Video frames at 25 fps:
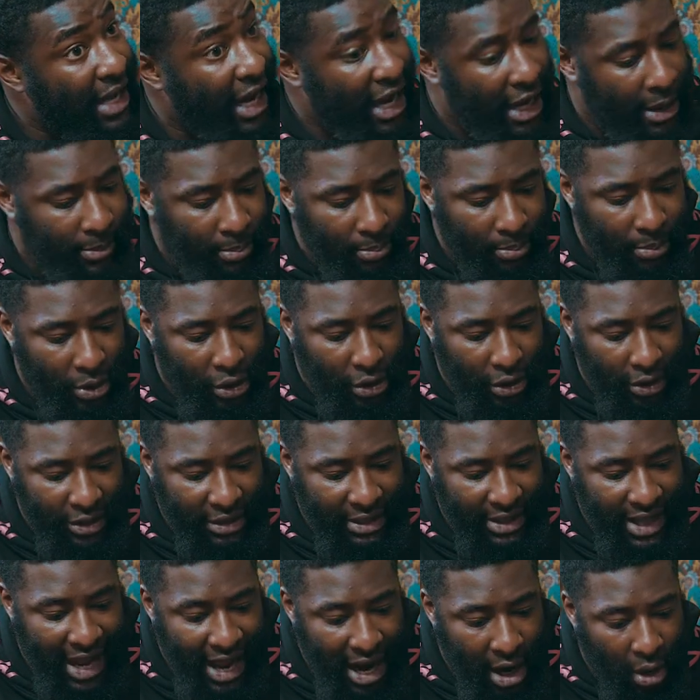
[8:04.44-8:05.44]
same
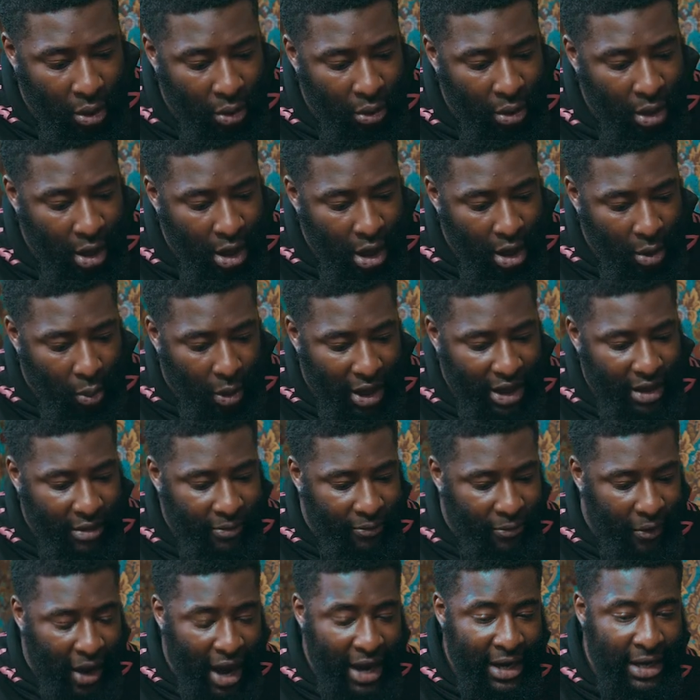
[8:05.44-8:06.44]
because now what
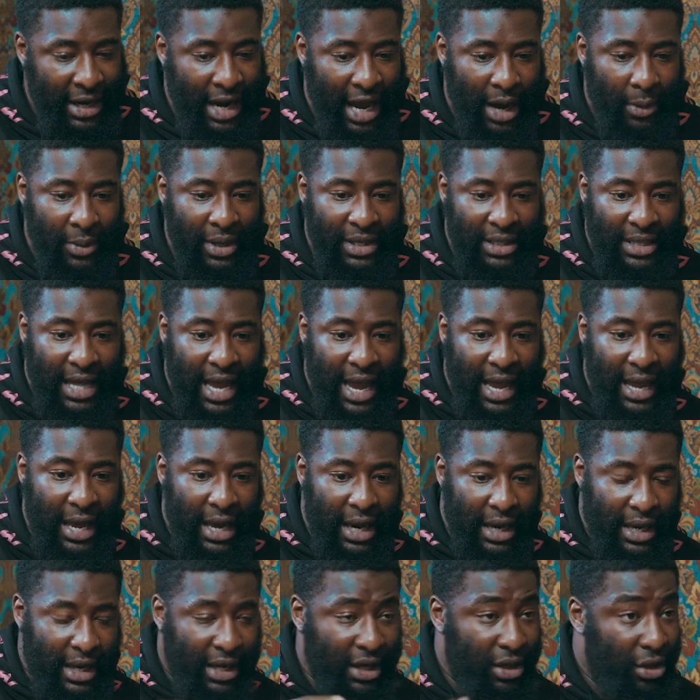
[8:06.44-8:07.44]
you find now is
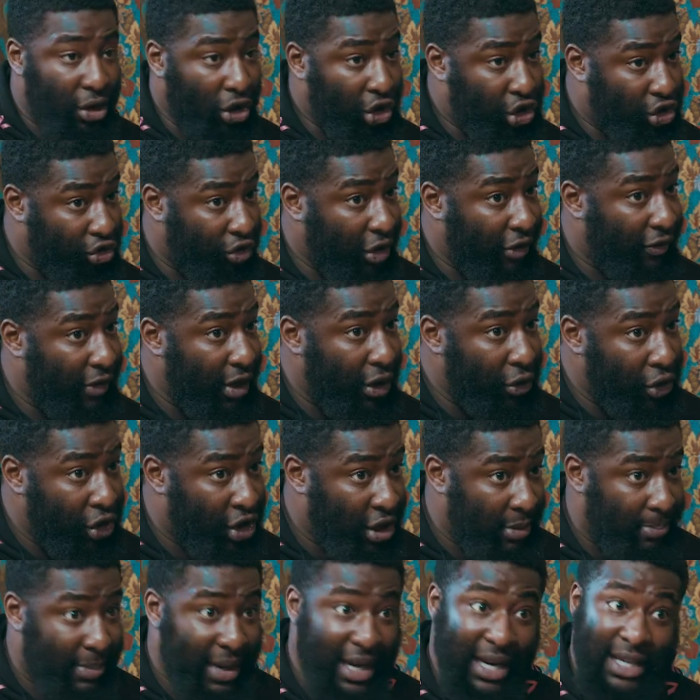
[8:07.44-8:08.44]
that the industrial
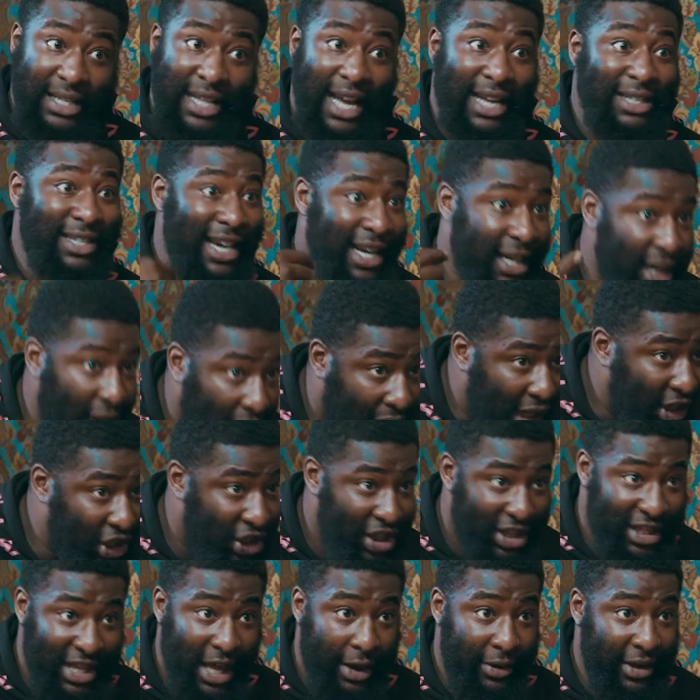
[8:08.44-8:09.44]
revolution means that
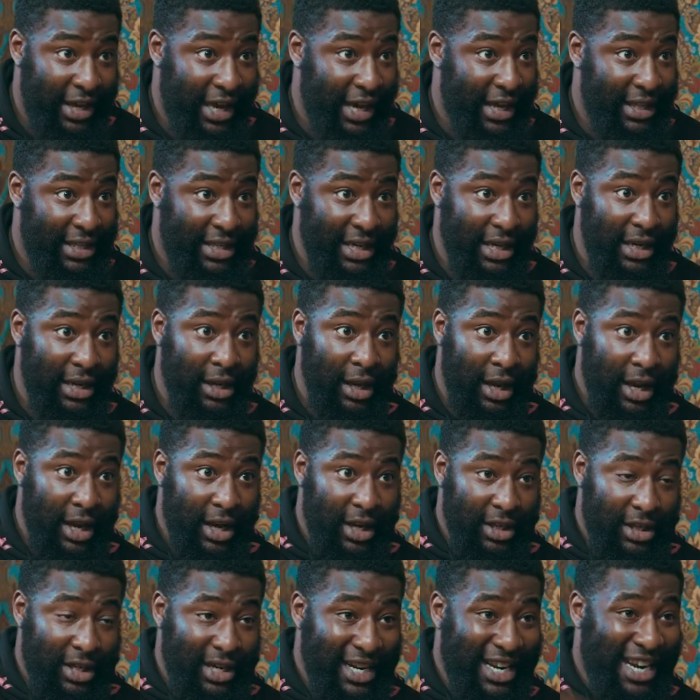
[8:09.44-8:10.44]
technology is now kicked in.
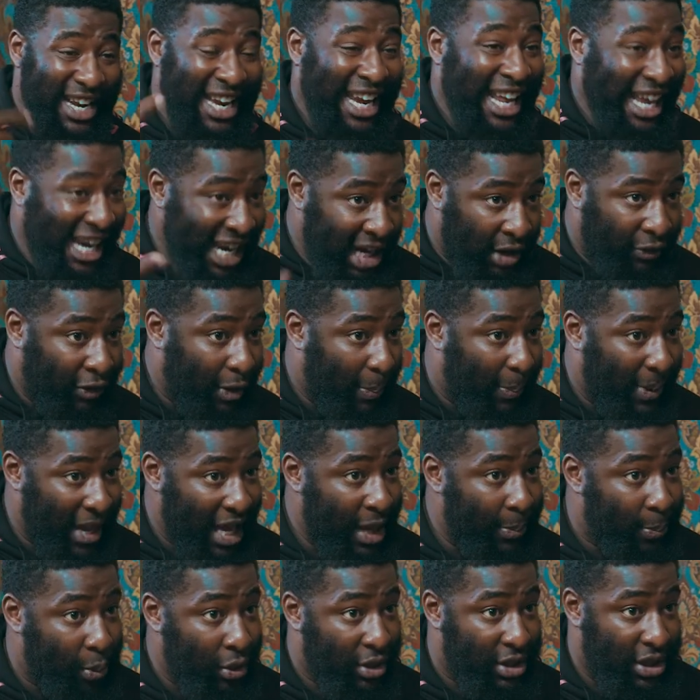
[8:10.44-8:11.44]
So the need for
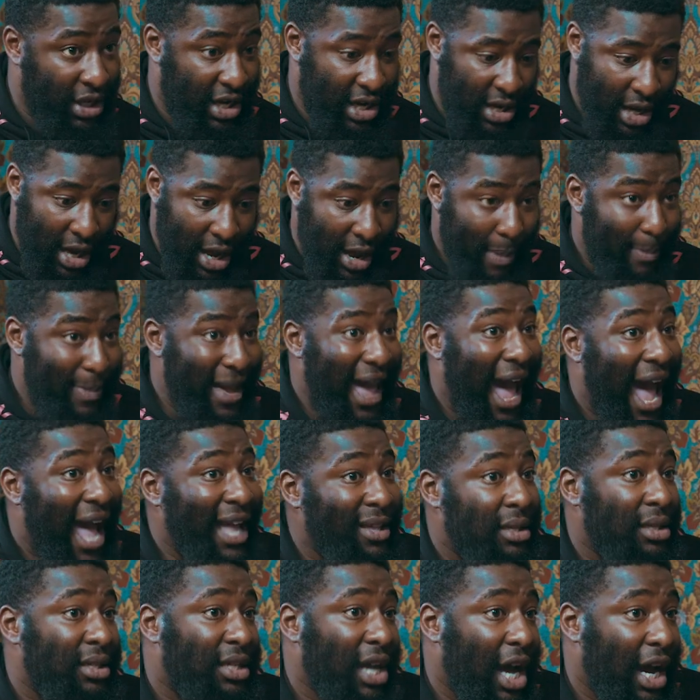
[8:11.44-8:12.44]
people to be
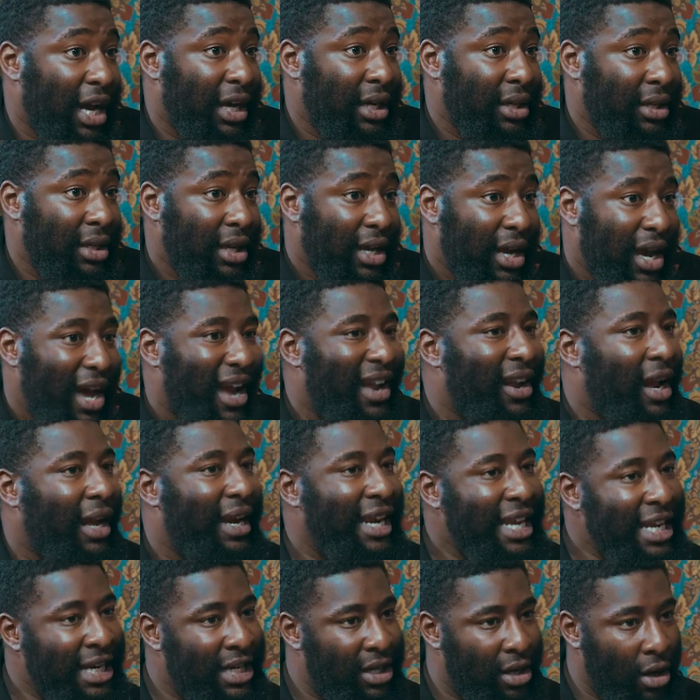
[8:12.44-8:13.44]
hands-on are
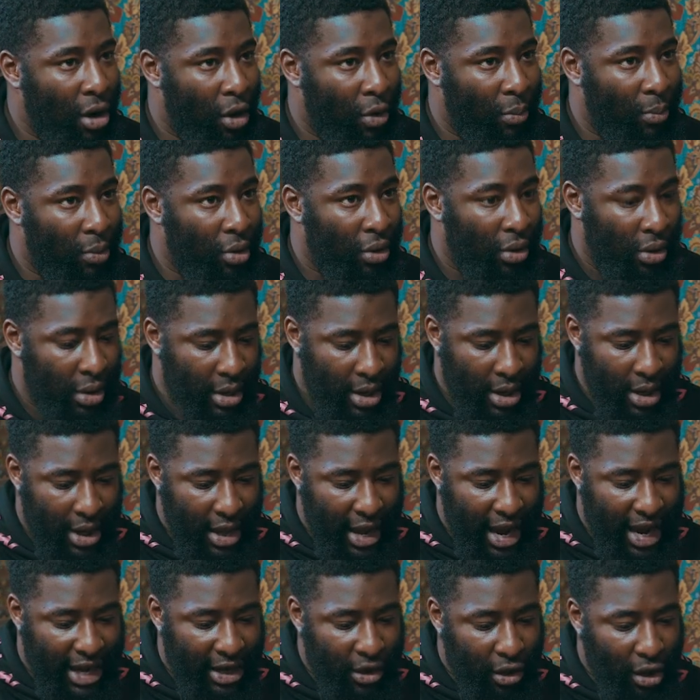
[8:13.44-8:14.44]
not needed no more.
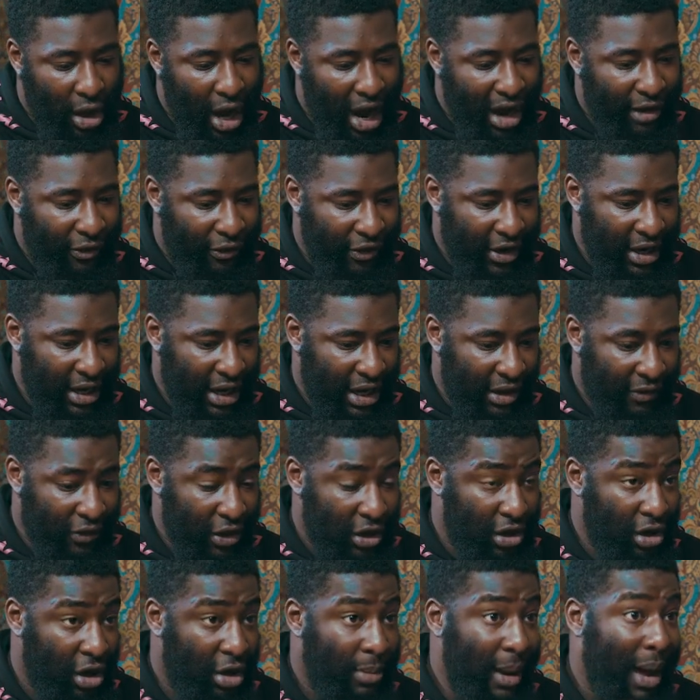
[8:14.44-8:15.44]
And you got to think then if
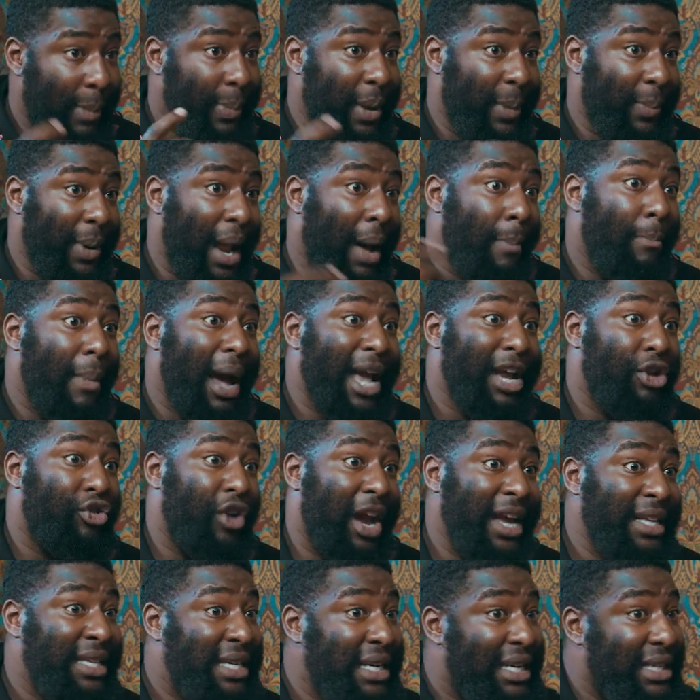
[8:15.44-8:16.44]
you talk about people that
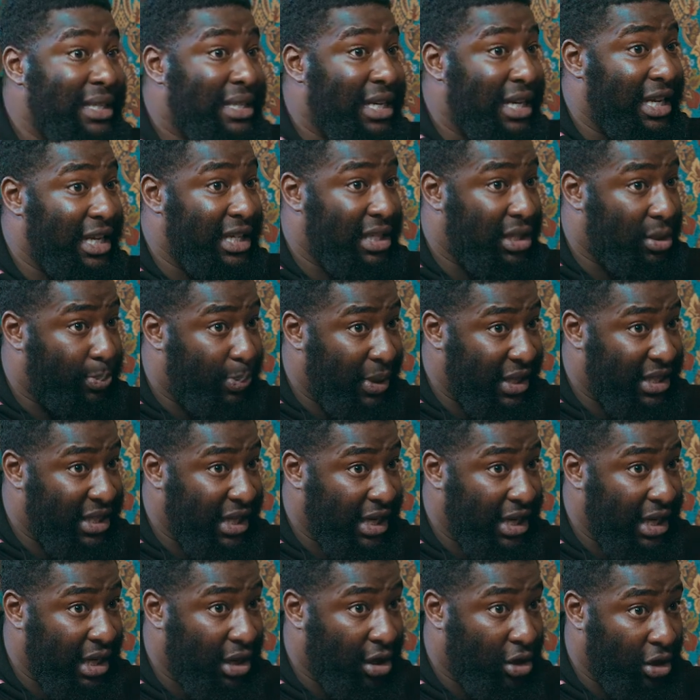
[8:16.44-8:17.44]
migrated into this
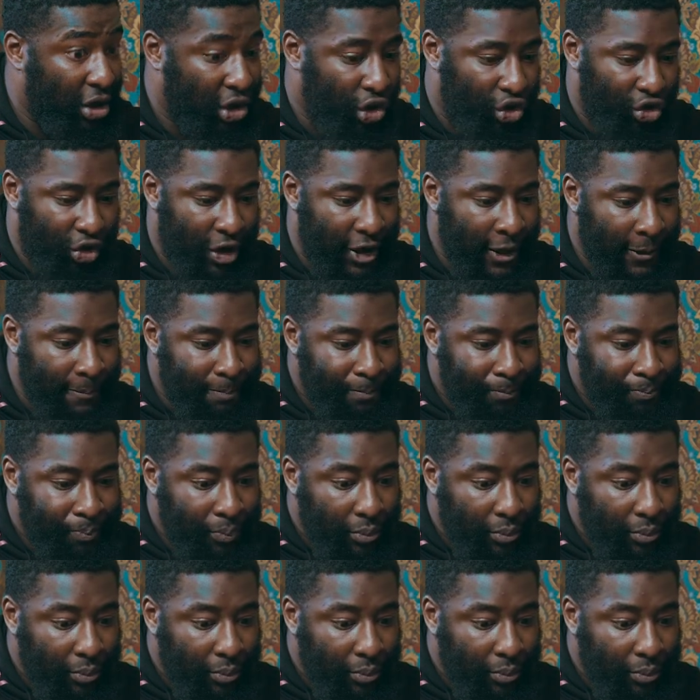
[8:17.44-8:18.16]
particular country,